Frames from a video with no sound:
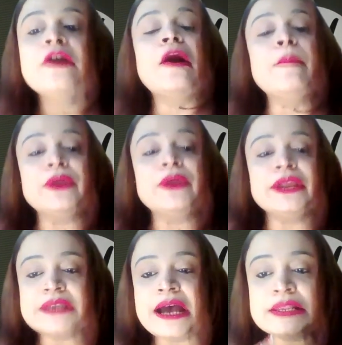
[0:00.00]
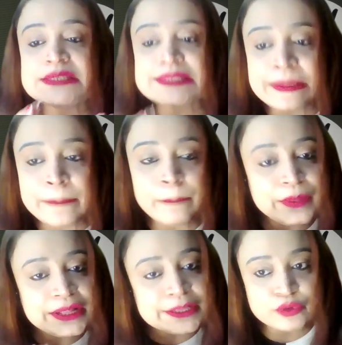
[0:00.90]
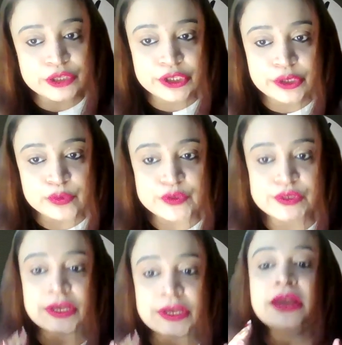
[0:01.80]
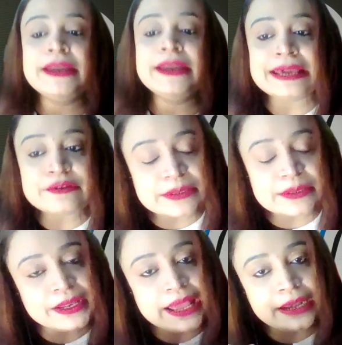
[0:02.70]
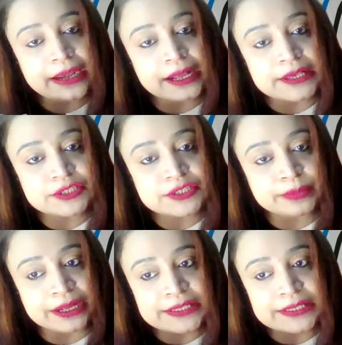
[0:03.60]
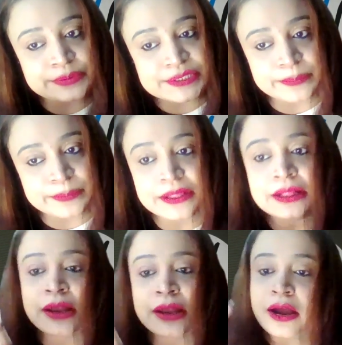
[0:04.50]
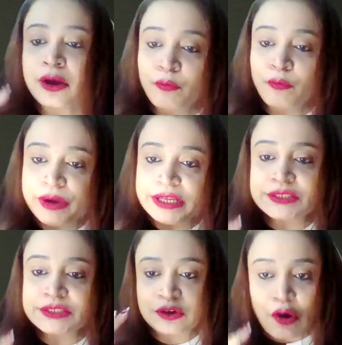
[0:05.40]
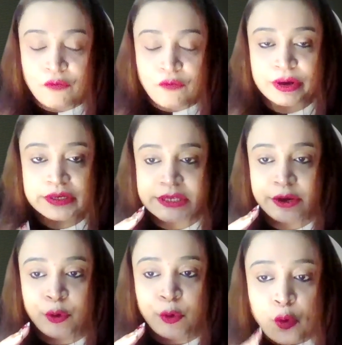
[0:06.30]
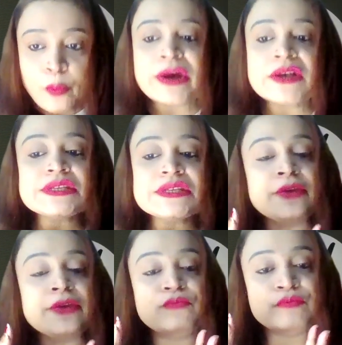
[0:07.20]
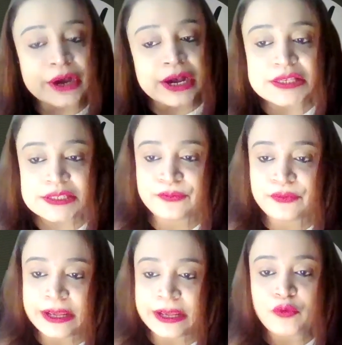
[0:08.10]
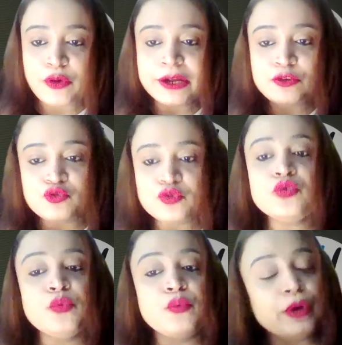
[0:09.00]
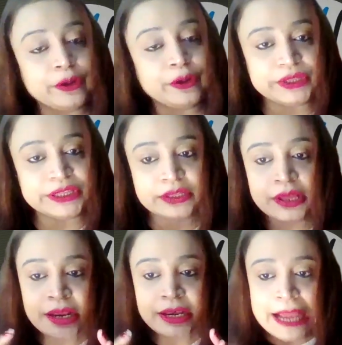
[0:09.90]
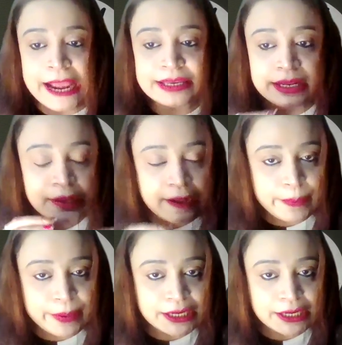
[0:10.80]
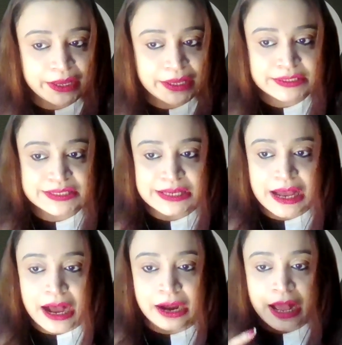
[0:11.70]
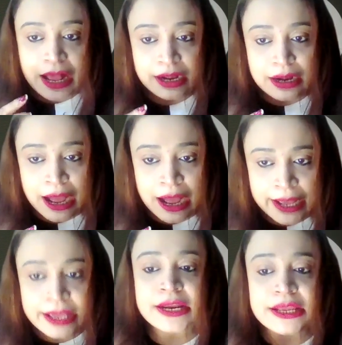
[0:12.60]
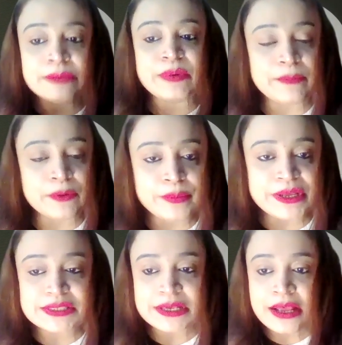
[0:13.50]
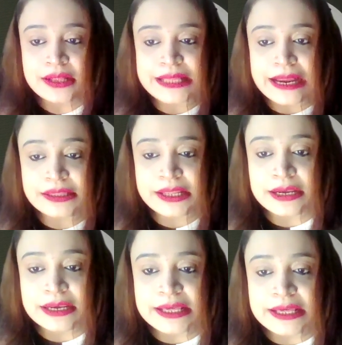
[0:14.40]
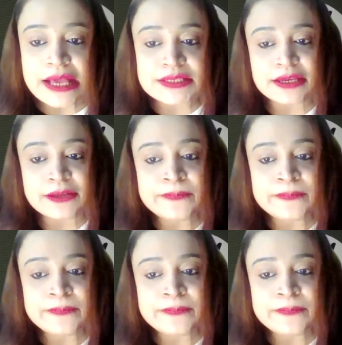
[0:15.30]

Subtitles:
Components are simple to use, reusable and customizable, which offers a robust and fast framework to work with. Lightning component pages are higher in performance than their legacy